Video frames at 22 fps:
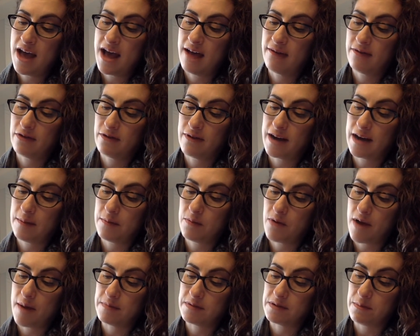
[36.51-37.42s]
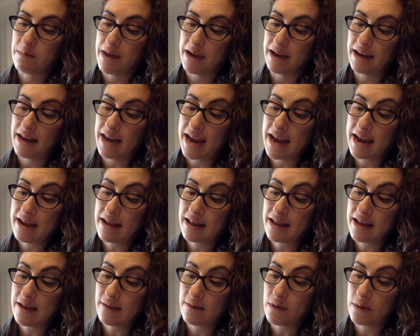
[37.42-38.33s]
I've already prepped my
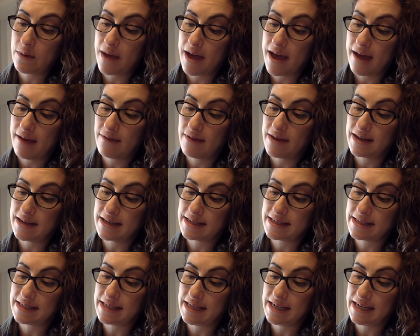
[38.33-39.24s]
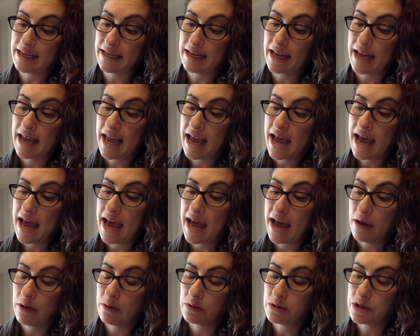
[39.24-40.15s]
nail. If you haven't seen
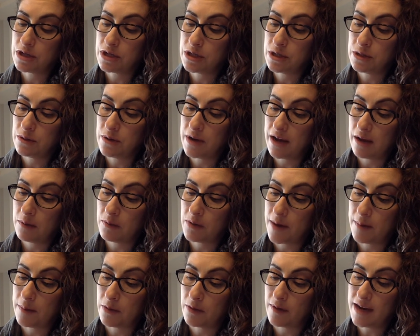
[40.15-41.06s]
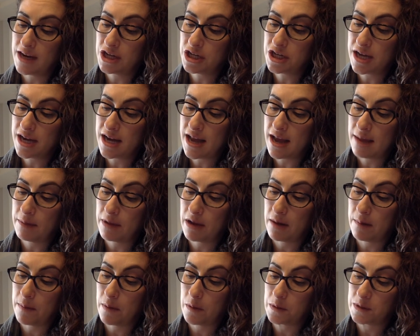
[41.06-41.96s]
how to do nail preparation, I'm
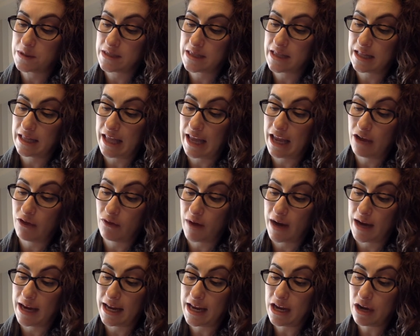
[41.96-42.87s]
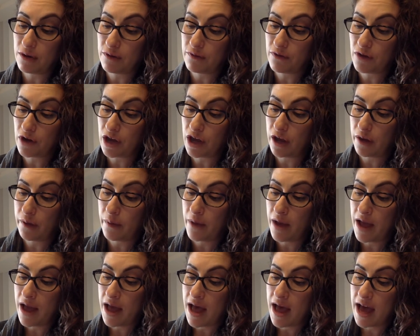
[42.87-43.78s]
going to post the link right here for
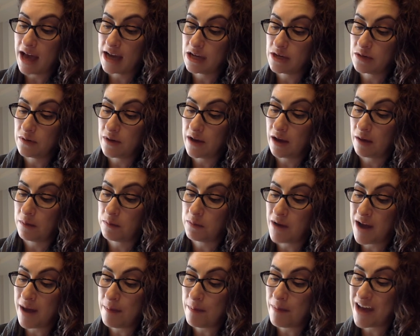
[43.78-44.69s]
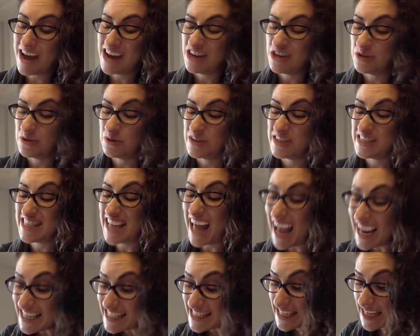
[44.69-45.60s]
you. I do nail prep, I do
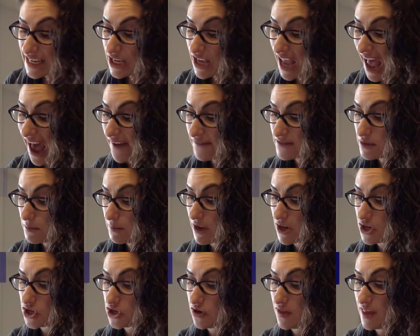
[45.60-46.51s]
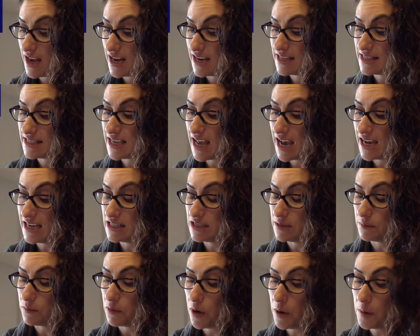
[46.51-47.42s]
sizing. You have to make sure that it's
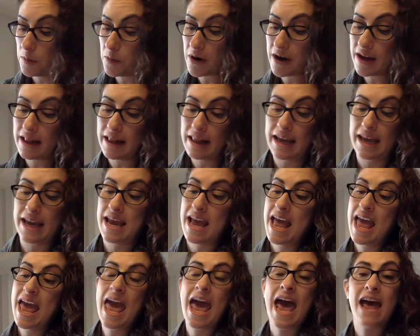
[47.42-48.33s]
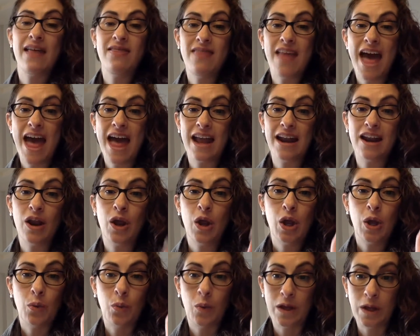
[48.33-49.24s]
sized appropriately. And then
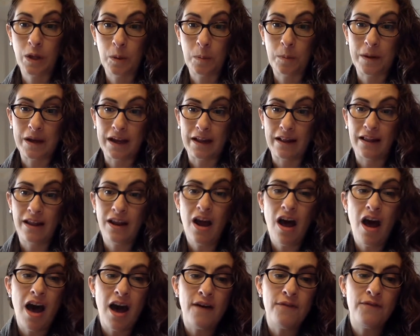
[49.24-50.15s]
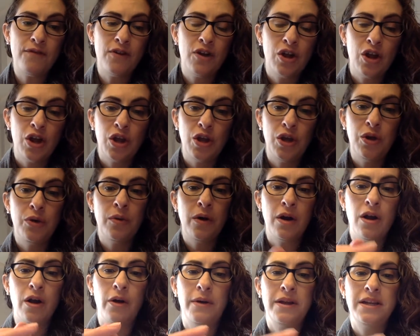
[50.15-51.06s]
when you peel it off, you
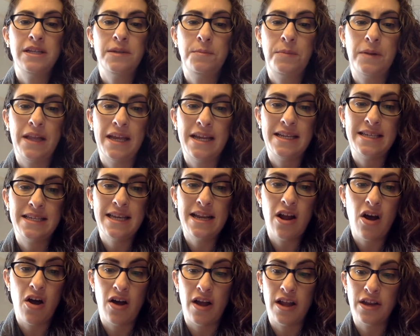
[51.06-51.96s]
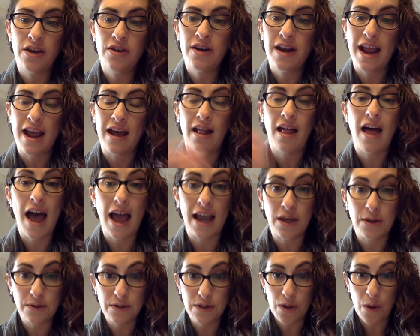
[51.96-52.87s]
are going to place it on your nail.
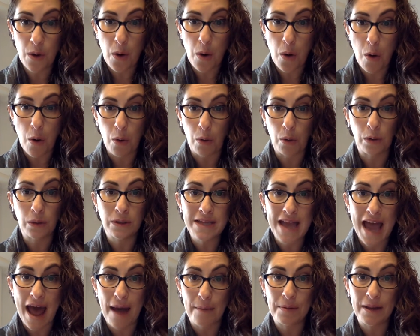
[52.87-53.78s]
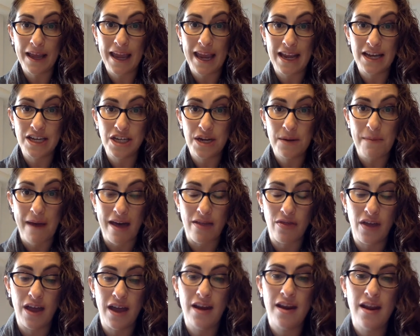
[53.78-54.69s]
I use the cold application
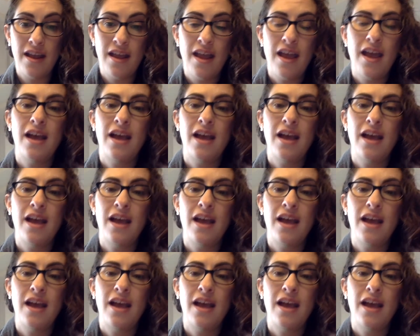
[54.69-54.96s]
method.